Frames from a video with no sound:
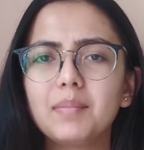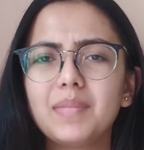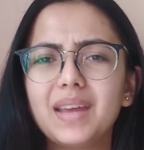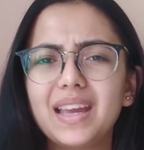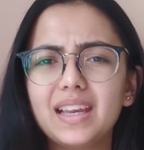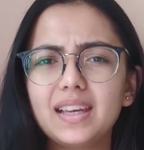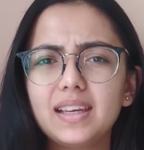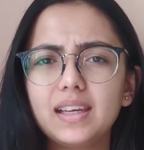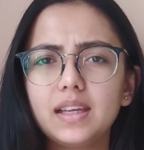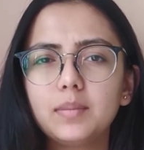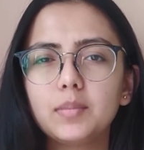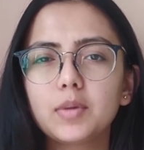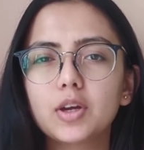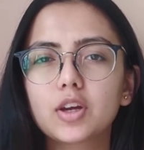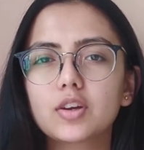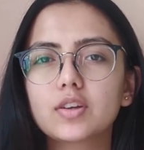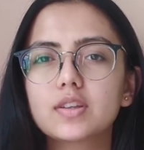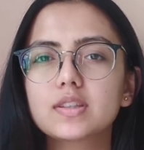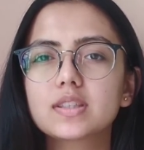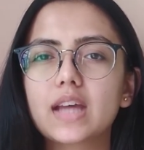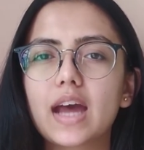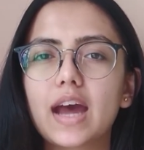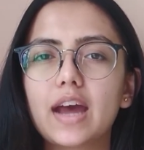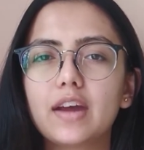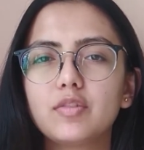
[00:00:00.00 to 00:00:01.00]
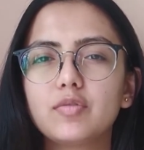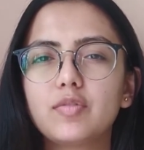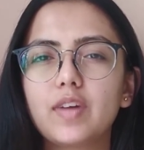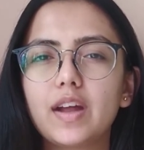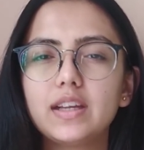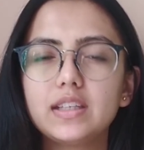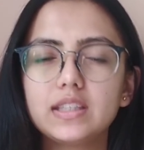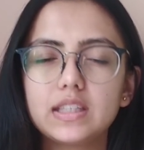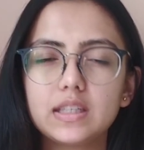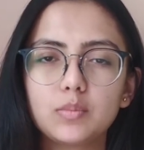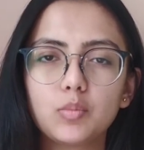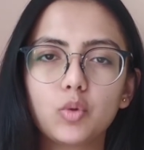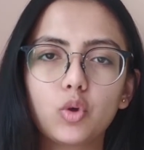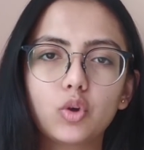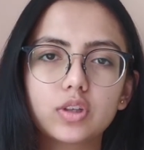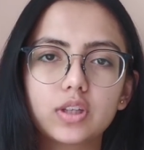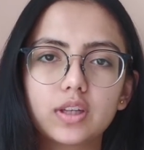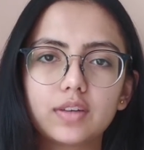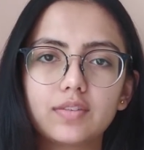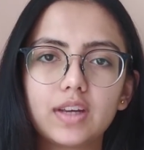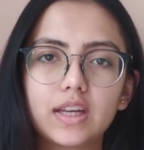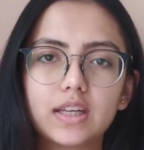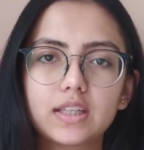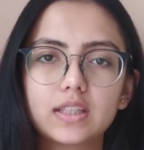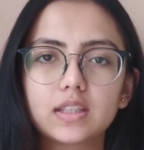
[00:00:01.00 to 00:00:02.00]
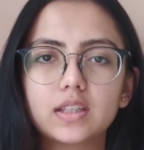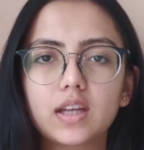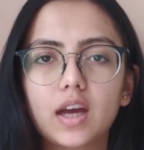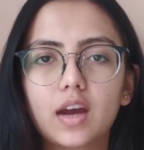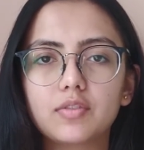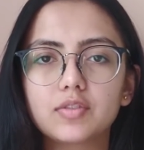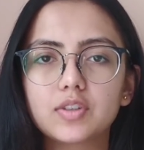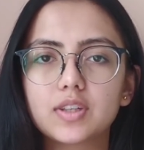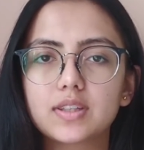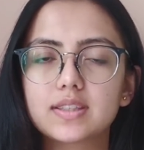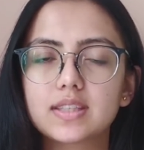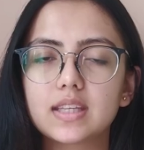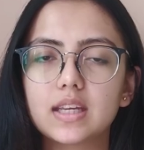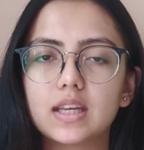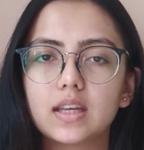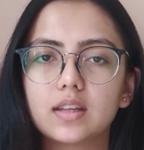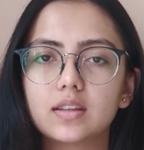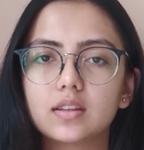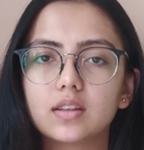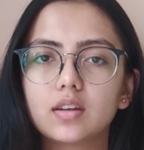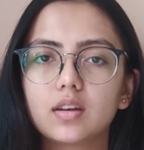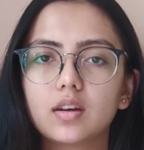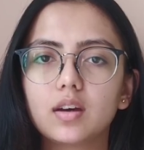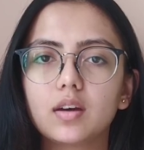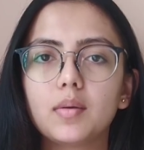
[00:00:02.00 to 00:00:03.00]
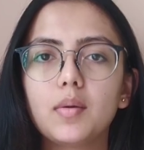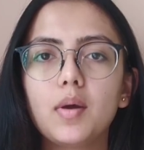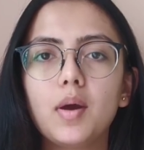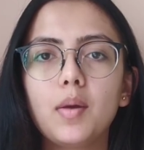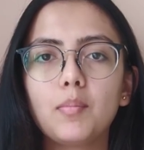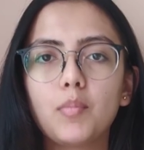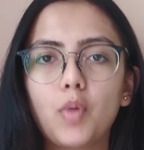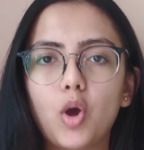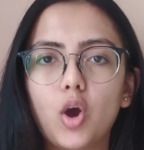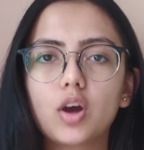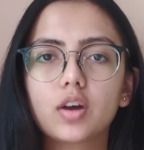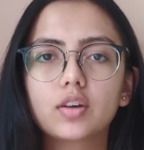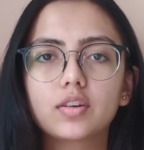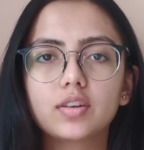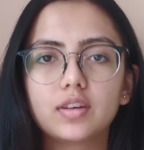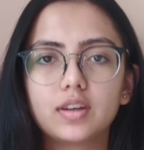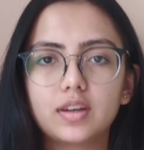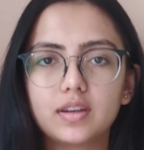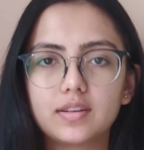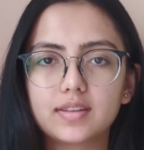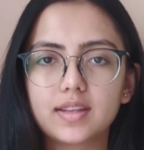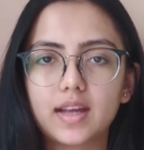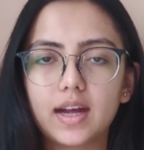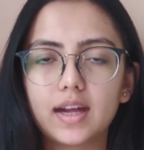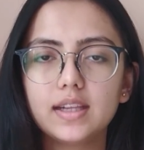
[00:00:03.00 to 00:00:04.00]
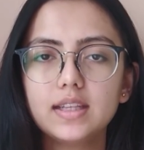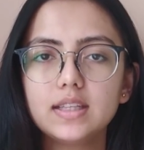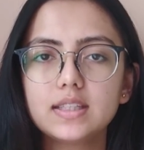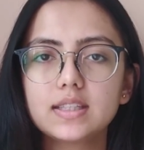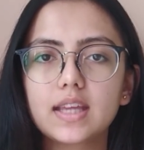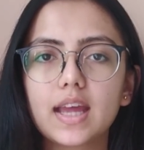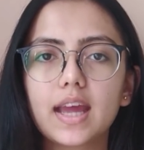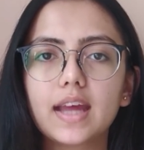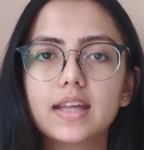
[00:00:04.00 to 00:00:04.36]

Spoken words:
mainly because I felt demotivated after seeing the mock results.